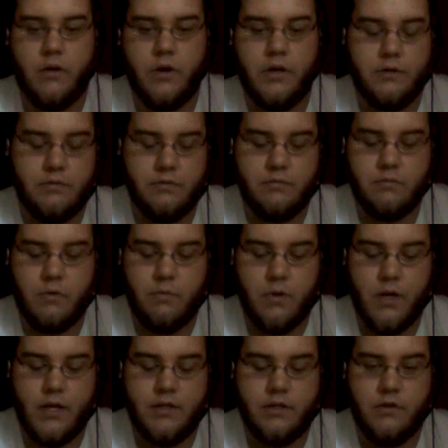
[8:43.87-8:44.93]
going to
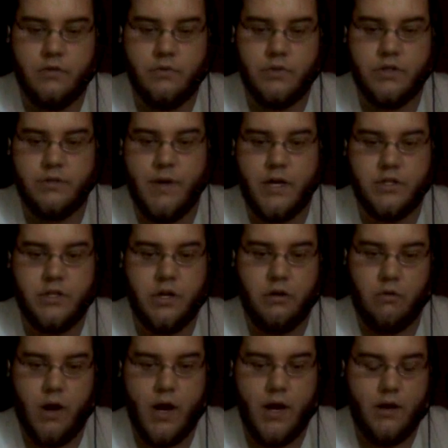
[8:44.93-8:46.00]
replace those with Smashing
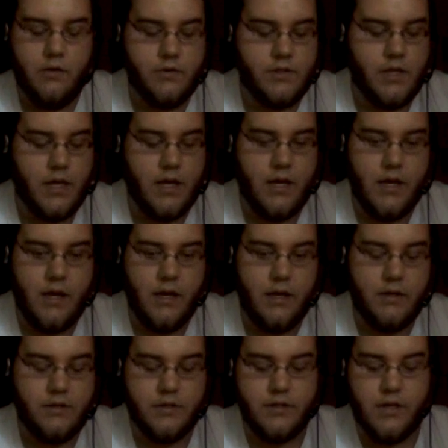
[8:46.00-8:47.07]
Grounds.
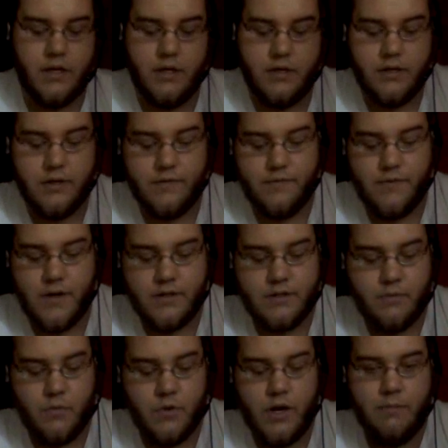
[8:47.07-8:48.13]
I just need to find
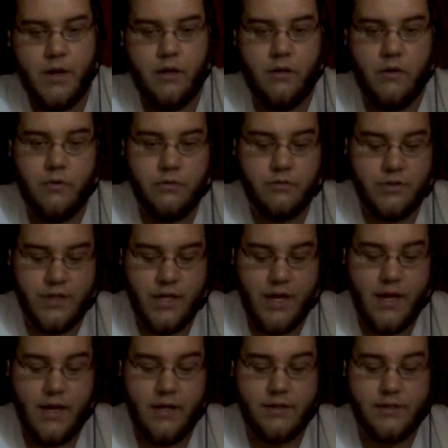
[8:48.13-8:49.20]
someone at my locals that
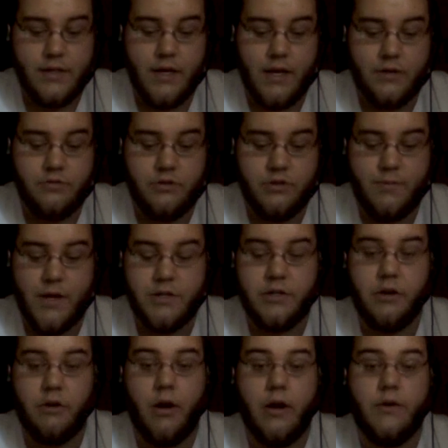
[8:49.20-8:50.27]
has an extra
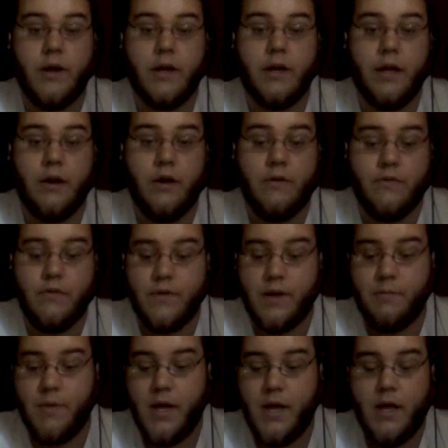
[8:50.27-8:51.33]
Smashing Ground I can get off of
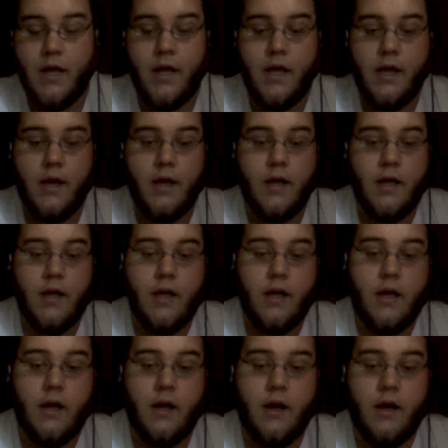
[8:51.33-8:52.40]
them.
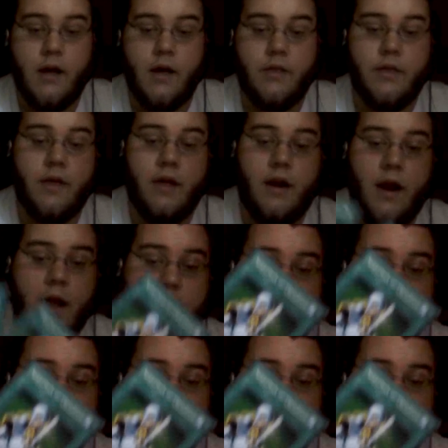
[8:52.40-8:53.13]
Then I